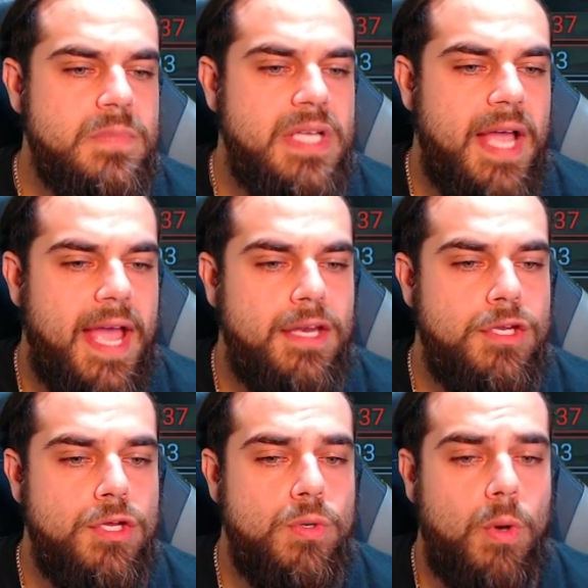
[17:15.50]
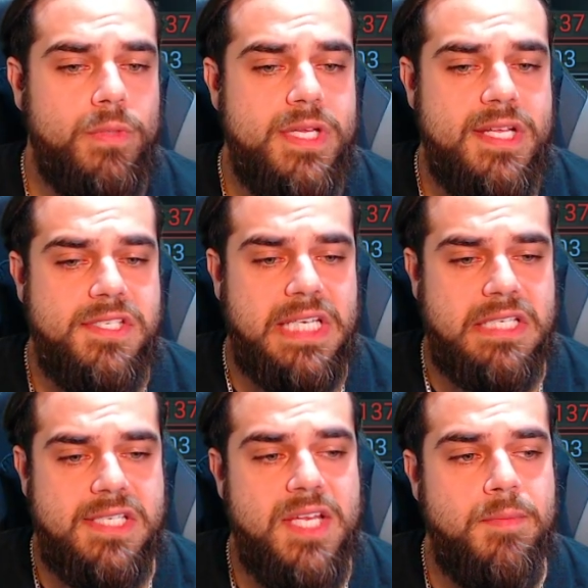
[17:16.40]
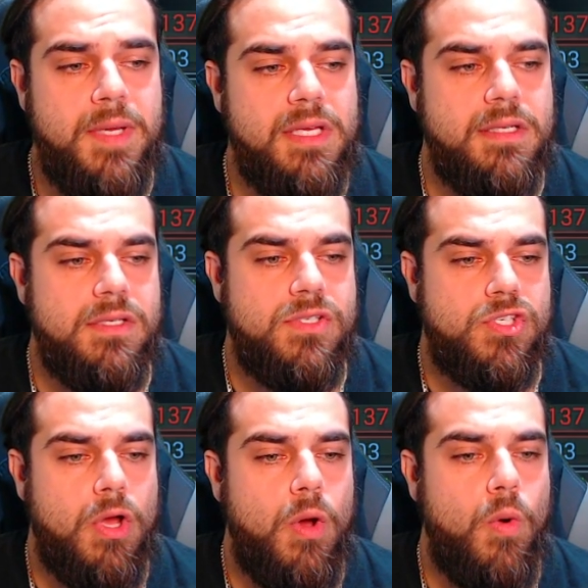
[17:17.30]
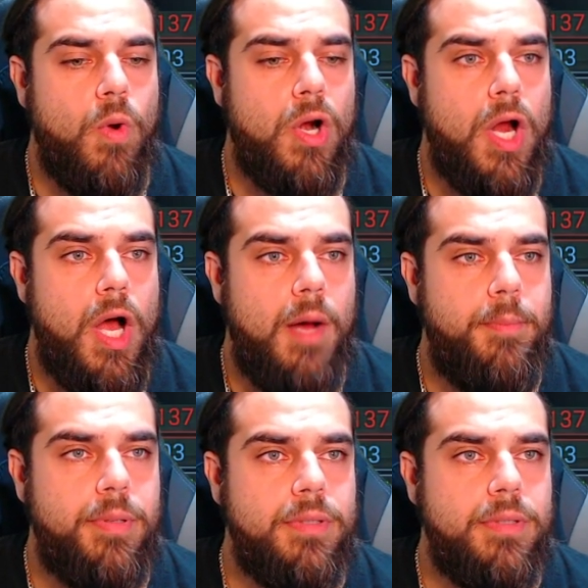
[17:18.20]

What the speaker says: and Newt only did 16 million. So we're up.